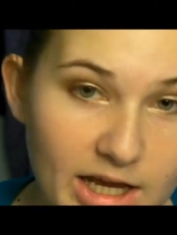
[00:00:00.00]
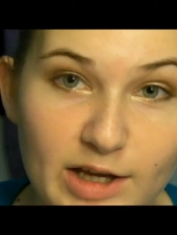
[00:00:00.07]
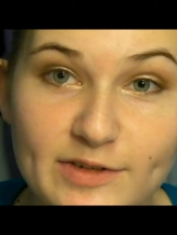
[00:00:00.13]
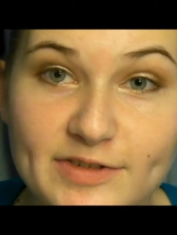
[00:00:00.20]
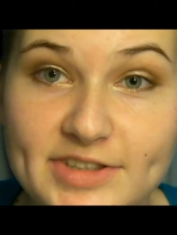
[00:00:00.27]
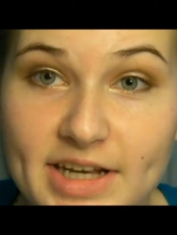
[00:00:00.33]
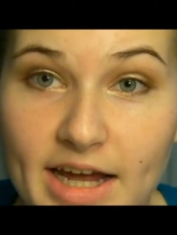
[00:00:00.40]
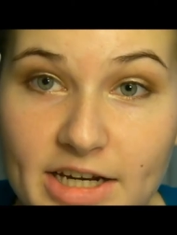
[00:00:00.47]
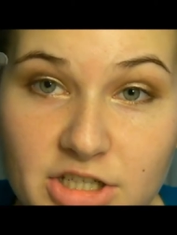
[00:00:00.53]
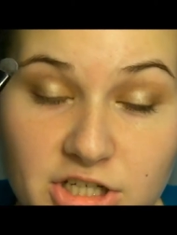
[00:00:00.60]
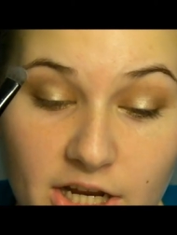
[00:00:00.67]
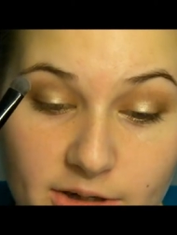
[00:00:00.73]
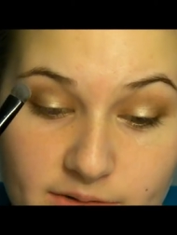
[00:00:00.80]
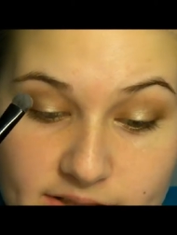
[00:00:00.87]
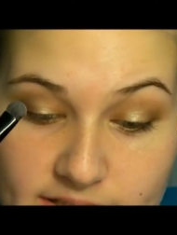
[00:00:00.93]
E L F's
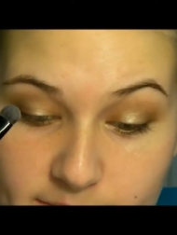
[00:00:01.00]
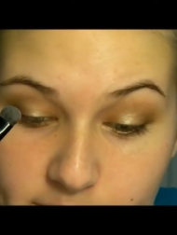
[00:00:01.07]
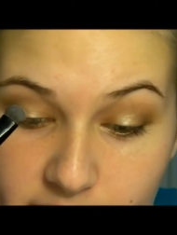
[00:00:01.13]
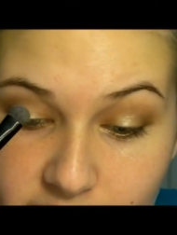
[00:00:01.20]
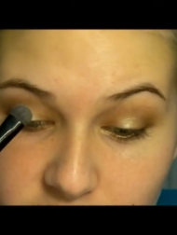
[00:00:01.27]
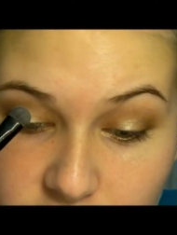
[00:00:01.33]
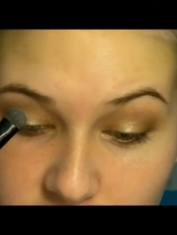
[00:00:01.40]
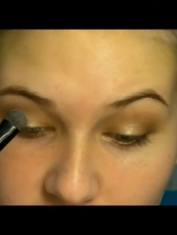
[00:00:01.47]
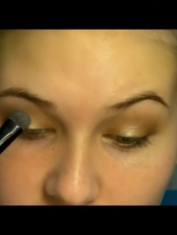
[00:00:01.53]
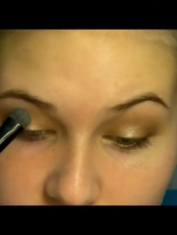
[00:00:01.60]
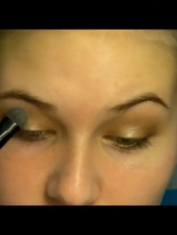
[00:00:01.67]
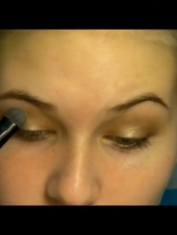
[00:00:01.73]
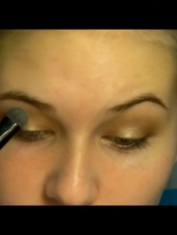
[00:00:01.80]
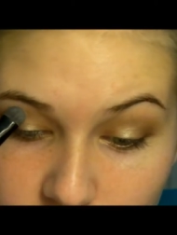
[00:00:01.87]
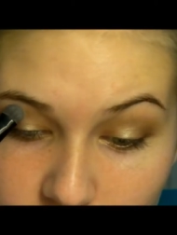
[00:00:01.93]
Eyeshadow Sea Brush, and
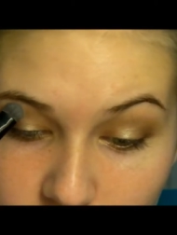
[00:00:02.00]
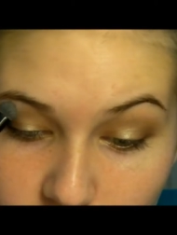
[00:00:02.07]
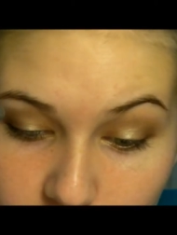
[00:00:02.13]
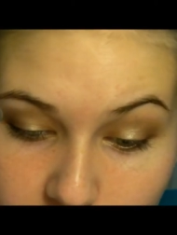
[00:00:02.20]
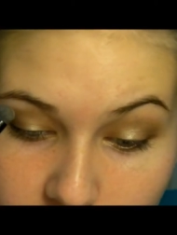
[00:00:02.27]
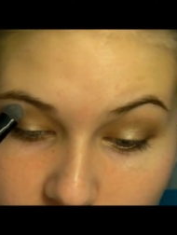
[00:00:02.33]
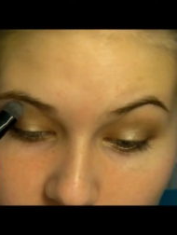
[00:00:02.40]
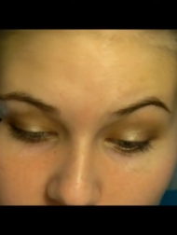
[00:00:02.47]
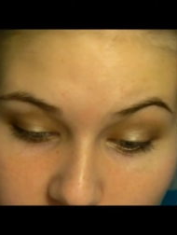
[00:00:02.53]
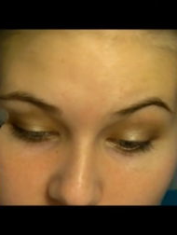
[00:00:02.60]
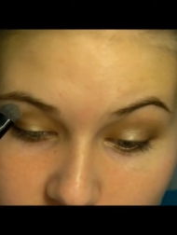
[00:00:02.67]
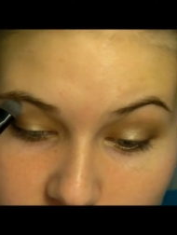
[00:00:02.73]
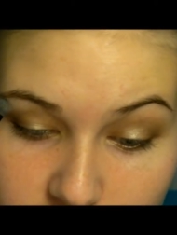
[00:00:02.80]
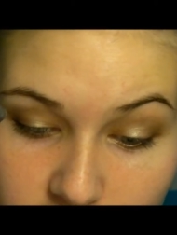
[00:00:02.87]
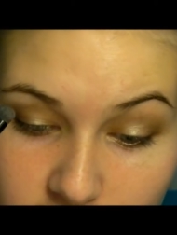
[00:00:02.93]
it's only three
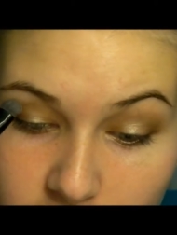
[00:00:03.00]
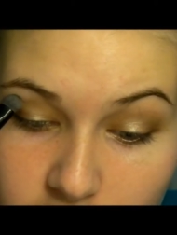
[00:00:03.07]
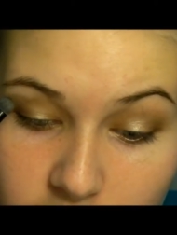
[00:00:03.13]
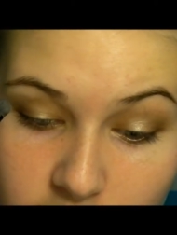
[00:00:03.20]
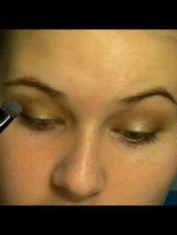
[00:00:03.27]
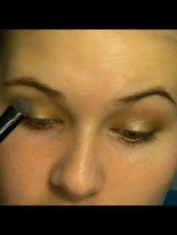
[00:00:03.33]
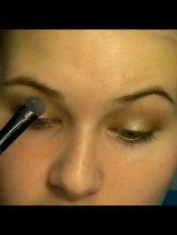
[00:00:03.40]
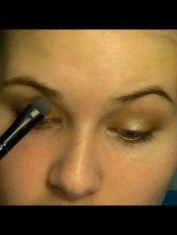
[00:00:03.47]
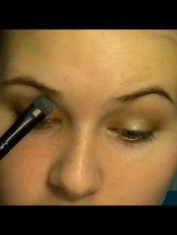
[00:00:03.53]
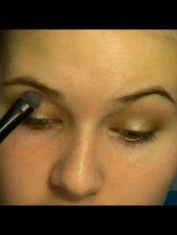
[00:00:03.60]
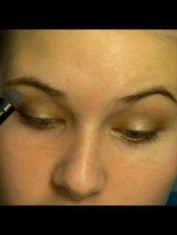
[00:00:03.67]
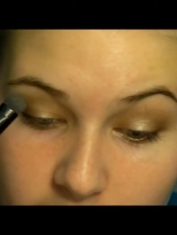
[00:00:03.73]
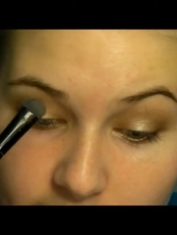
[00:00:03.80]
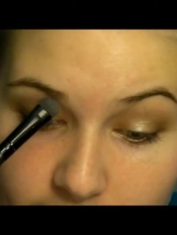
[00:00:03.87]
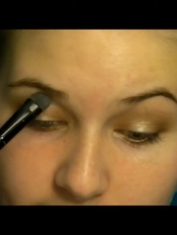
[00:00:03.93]
dollars.
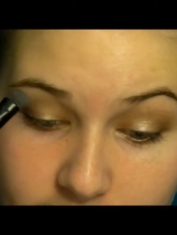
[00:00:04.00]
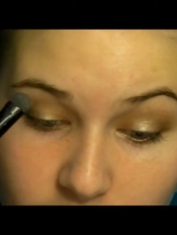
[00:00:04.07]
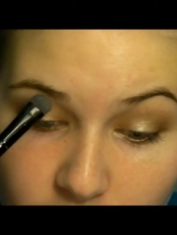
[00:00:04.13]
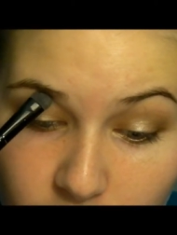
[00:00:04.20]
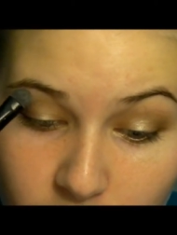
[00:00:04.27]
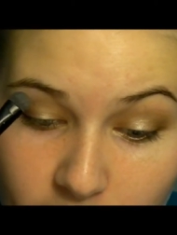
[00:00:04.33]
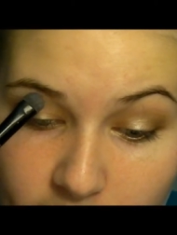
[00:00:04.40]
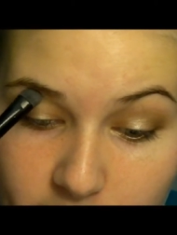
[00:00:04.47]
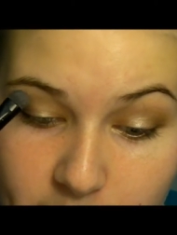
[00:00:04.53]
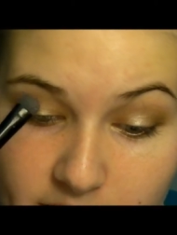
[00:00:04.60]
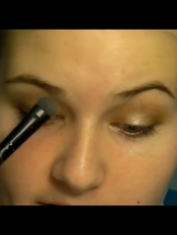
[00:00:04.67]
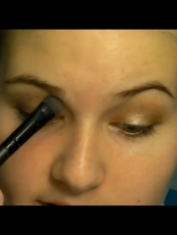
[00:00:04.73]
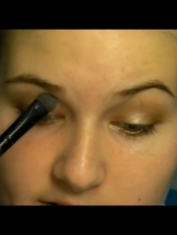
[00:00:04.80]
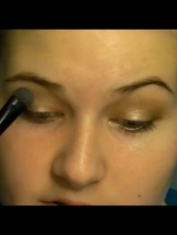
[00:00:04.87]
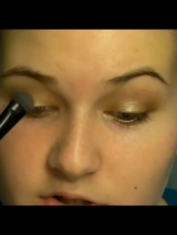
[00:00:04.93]
It's great
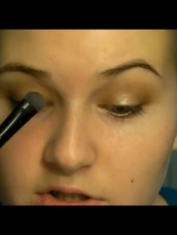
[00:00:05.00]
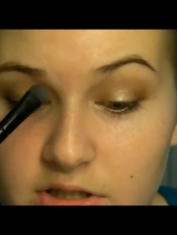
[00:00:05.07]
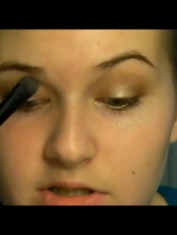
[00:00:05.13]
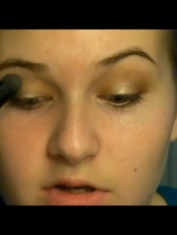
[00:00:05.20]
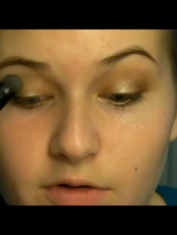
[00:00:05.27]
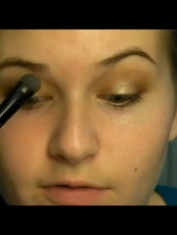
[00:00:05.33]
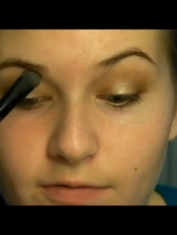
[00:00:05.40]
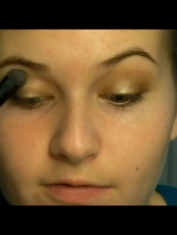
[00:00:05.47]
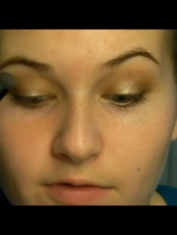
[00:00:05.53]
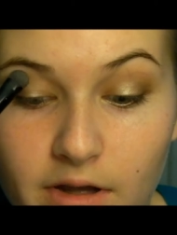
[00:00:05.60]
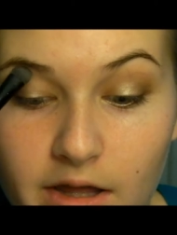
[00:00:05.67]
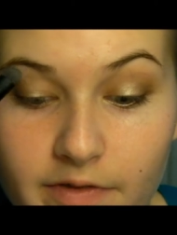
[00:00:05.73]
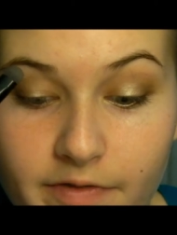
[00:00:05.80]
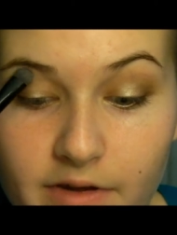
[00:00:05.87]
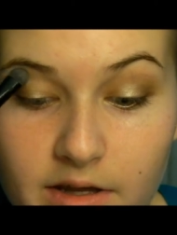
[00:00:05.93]
because it's just so
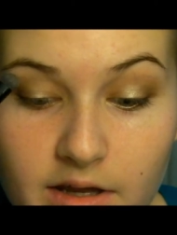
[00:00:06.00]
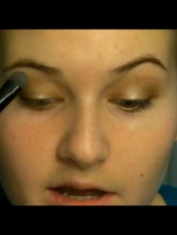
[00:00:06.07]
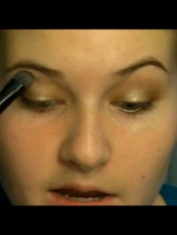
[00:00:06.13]
fluffy